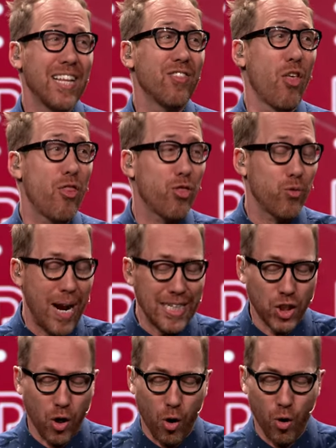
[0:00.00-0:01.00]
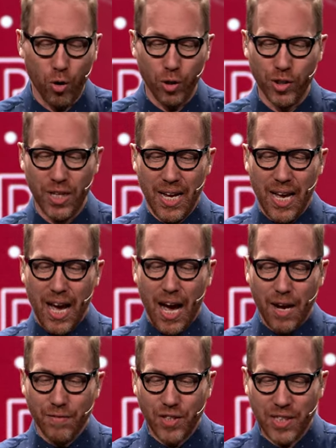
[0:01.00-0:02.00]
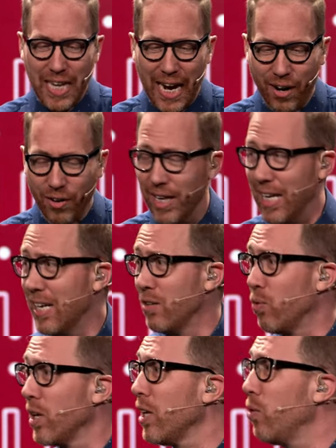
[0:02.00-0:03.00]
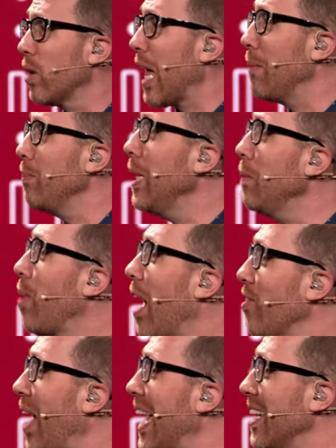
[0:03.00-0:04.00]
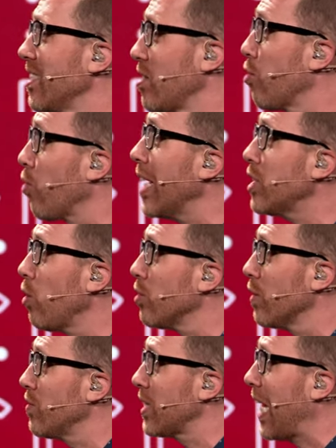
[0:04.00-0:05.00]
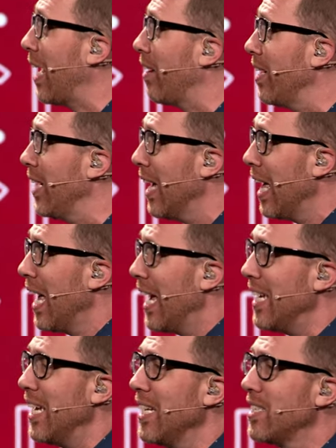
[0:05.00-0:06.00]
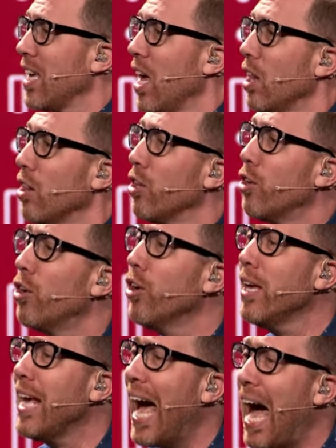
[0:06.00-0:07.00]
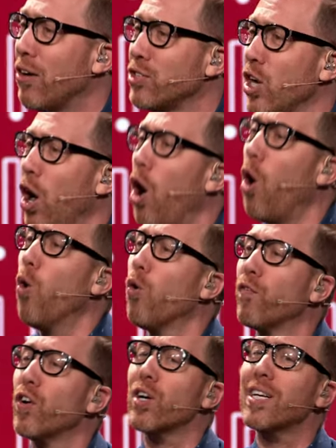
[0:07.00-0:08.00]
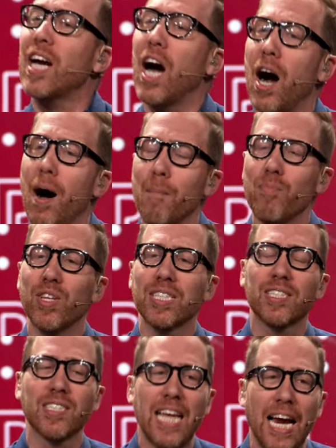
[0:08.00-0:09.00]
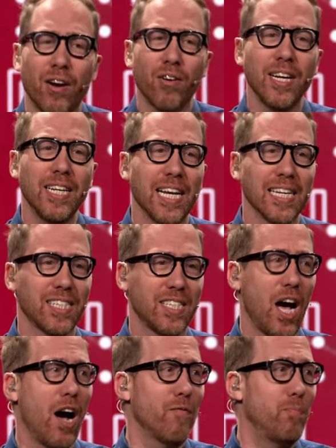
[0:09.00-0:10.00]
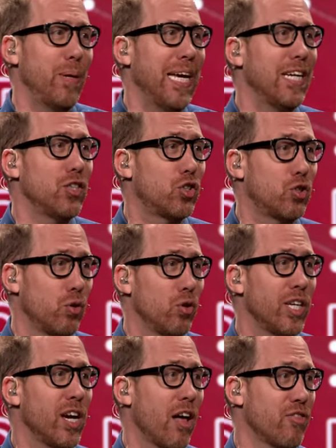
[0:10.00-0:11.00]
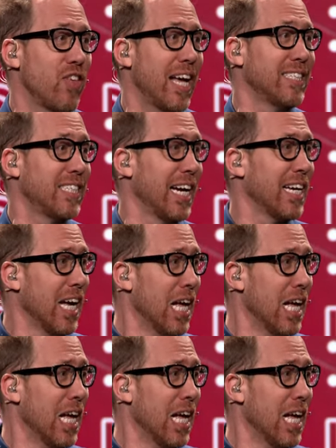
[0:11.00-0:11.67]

the threshold of scary. And really, what I mean by that is the threshold of scary is learning how to overcome the scariness of being truly authentic,